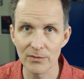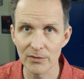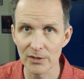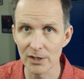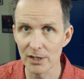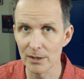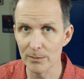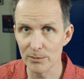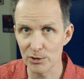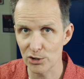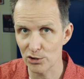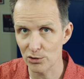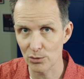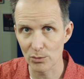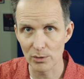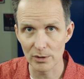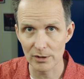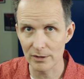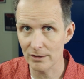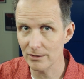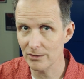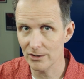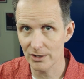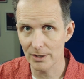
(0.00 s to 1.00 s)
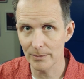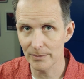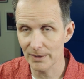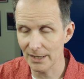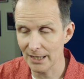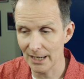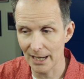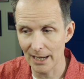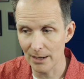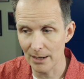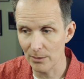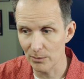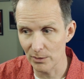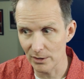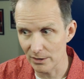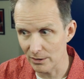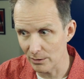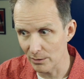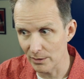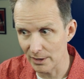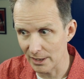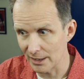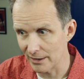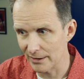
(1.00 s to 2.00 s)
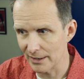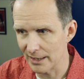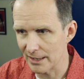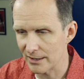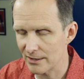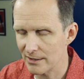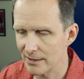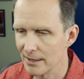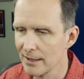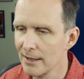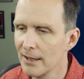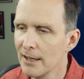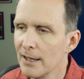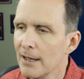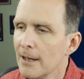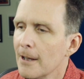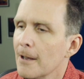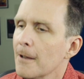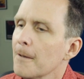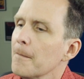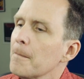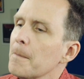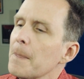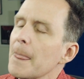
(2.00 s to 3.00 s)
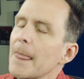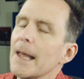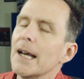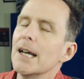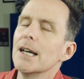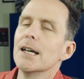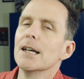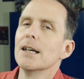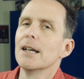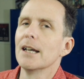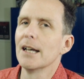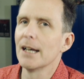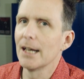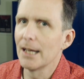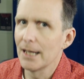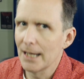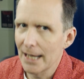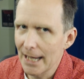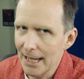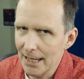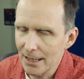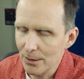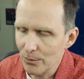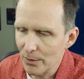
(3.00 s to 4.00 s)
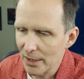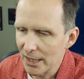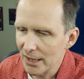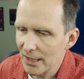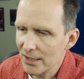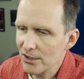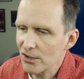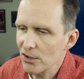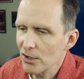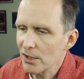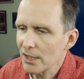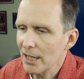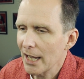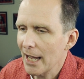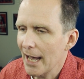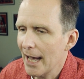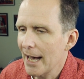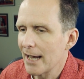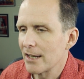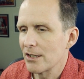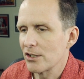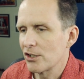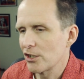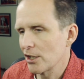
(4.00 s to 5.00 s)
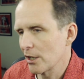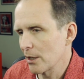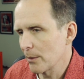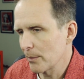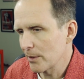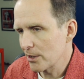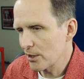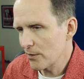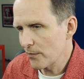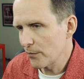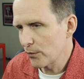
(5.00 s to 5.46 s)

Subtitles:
film, a short or something, I would do it in this. Anyway, let's look at Jeremy's